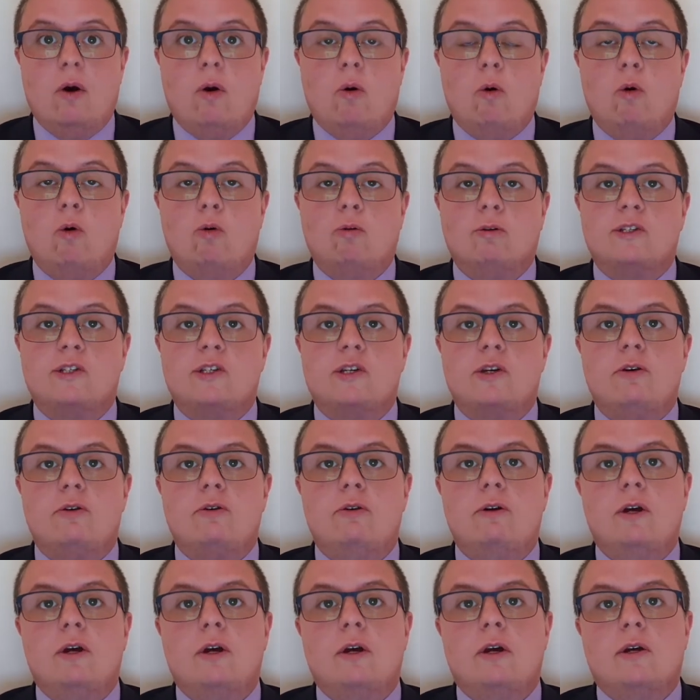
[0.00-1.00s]
or
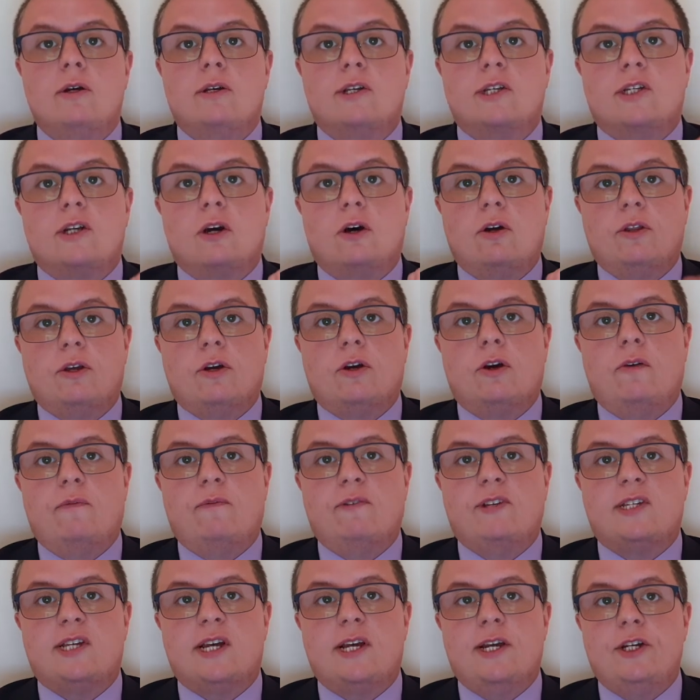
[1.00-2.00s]
to start the
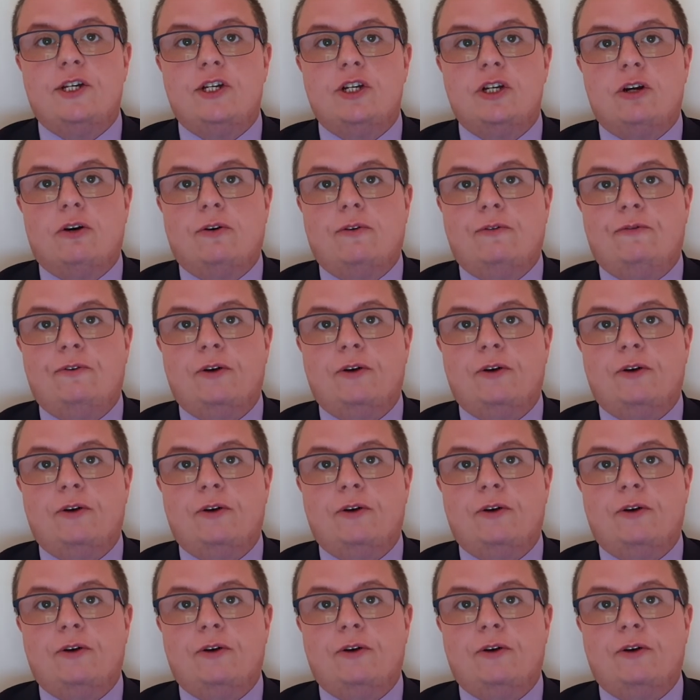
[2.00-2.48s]
conversation off